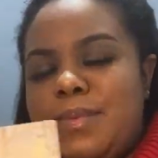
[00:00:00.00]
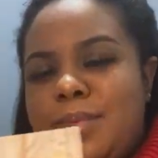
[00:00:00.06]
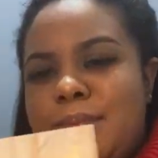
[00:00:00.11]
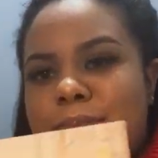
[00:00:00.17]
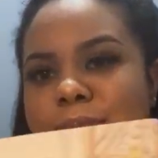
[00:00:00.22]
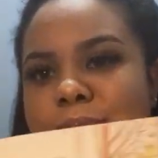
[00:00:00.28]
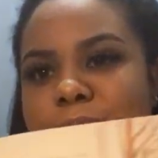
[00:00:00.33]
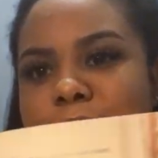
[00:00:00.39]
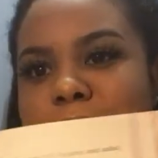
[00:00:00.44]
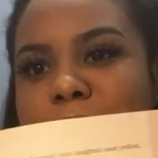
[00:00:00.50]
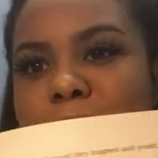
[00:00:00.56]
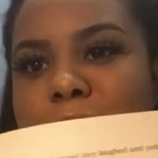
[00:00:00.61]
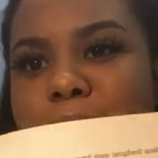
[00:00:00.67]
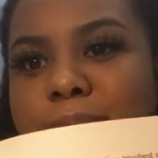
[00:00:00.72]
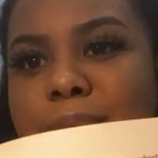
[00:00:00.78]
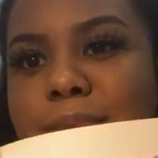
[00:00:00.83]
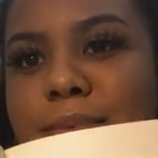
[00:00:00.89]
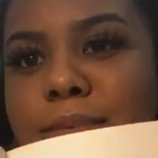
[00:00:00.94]

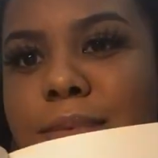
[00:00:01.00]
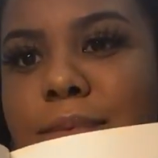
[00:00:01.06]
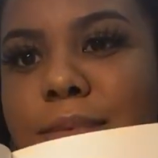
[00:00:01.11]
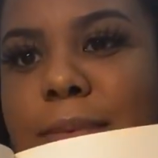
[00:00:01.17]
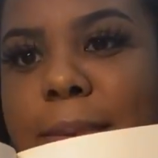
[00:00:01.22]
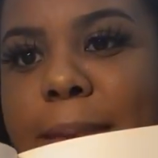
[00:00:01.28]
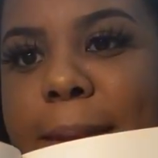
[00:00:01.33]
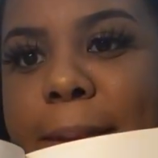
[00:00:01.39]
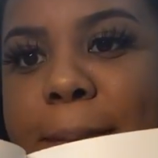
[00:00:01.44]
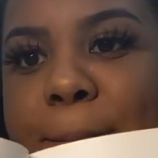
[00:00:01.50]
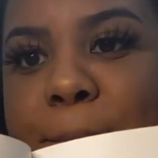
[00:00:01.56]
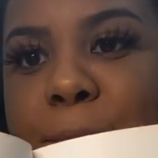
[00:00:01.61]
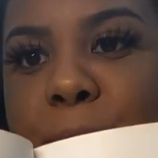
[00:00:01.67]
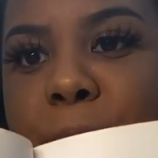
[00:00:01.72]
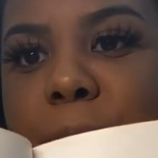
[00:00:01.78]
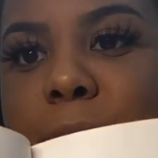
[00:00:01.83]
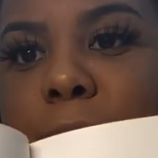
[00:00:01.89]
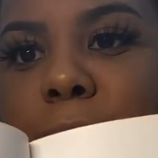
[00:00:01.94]

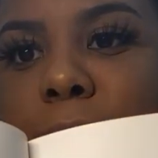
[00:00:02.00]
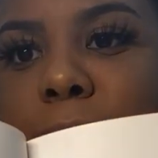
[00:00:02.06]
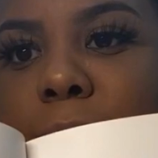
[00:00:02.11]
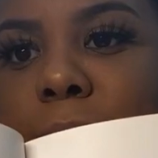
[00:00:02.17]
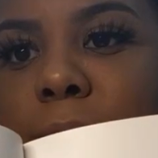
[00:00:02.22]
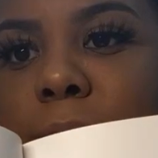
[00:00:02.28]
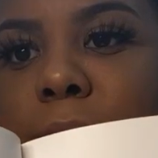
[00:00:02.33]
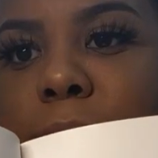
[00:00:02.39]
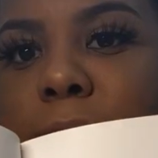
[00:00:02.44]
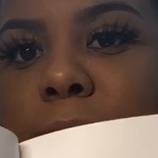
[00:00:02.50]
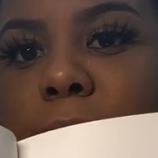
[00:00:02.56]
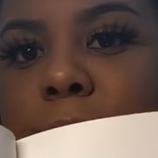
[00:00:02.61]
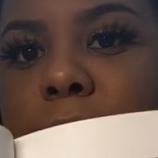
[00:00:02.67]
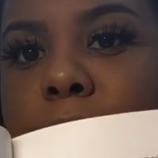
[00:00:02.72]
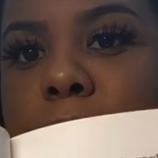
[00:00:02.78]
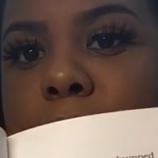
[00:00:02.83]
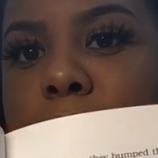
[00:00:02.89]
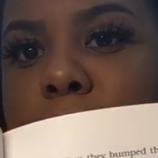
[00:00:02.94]

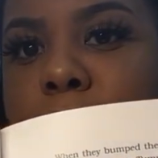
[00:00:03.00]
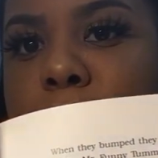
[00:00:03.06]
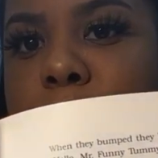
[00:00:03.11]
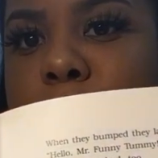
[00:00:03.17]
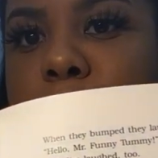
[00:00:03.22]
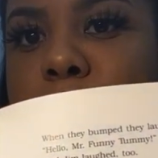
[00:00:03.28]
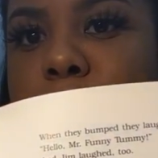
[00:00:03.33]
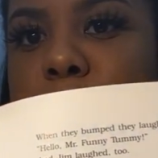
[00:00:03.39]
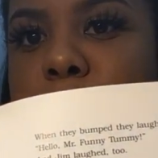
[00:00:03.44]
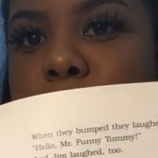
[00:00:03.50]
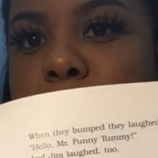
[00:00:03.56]
No one is speaking in this clip.